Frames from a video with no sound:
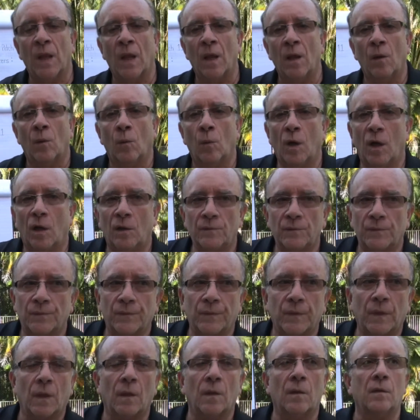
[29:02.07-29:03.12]
Well,
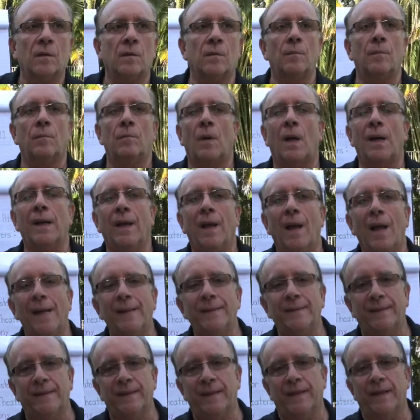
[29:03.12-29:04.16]
my
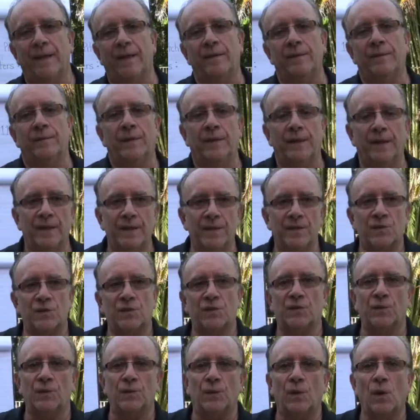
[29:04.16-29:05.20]
idea is
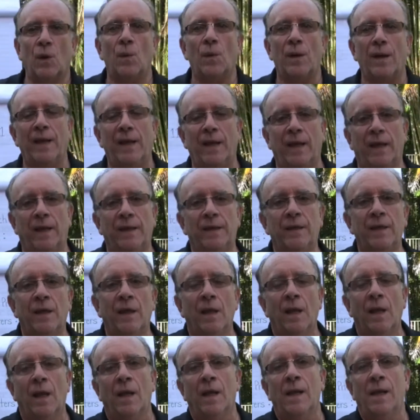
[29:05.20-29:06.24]
to go ahead
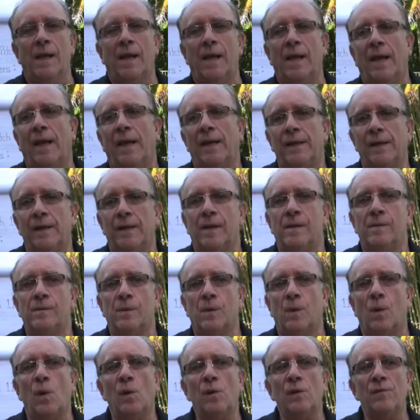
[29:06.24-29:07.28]
and
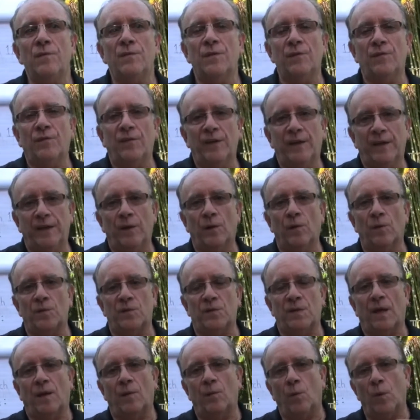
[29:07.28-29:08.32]
all of the
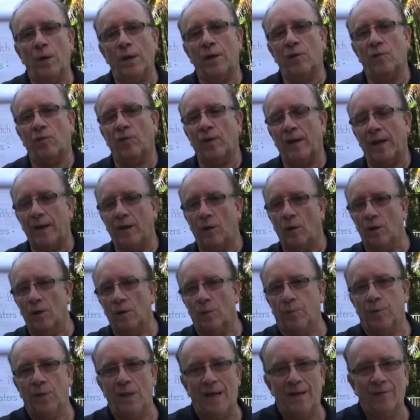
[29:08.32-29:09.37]
videos that we create on
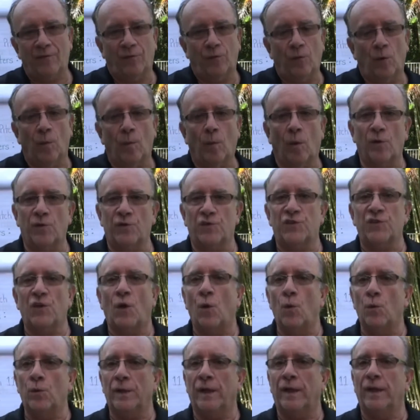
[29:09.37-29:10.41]
the platform are
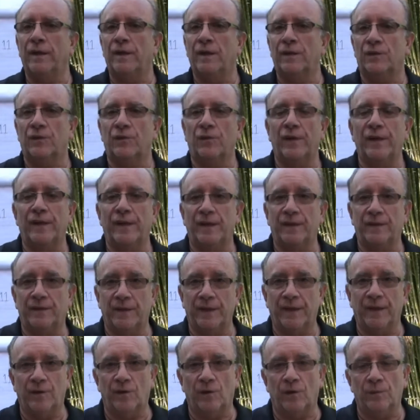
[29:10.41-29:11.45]
shown in a 3D
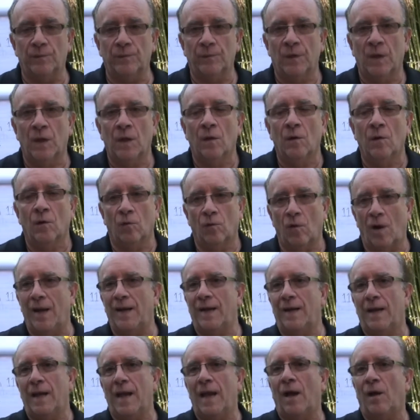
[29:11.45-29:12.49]
theater.
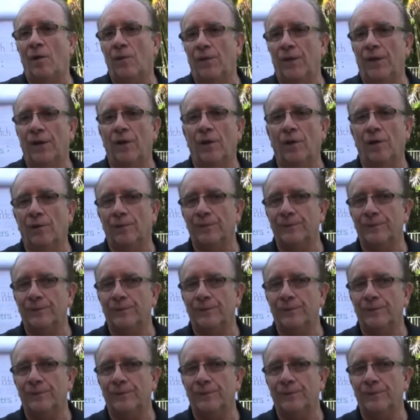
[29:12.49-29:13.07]
Right now, they're